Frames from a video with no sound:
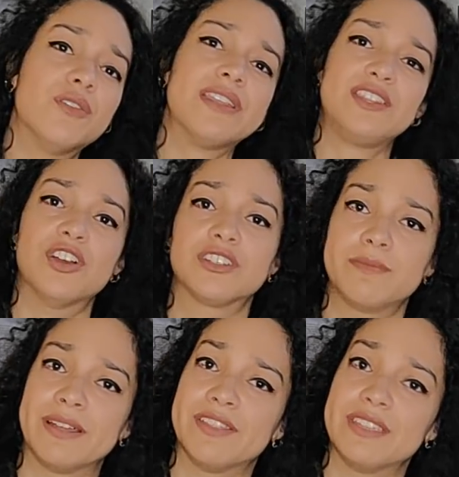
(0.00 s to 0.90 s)
already talked
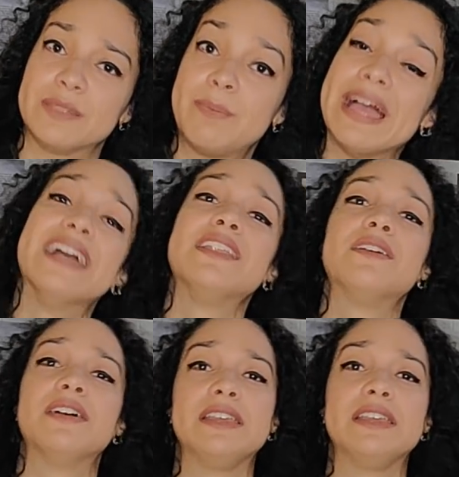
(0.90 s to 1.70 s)
about this pen